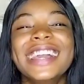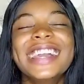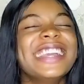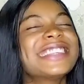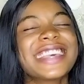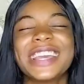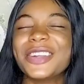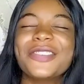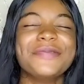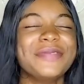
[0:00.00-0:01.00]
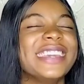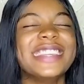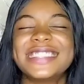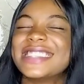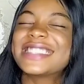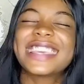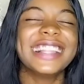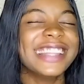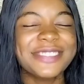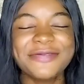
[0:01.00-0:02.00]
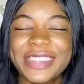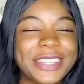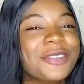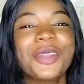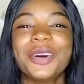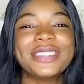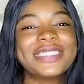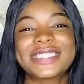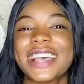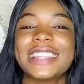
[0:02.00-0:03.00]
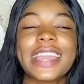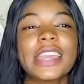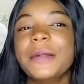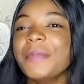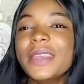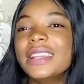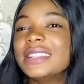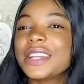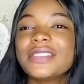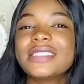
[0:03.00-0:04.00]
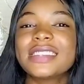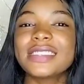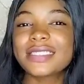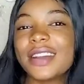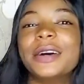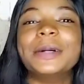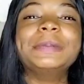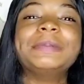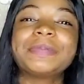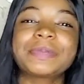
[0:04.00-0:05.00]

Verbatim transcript: inside of me it is killing me you don't understand like there is this um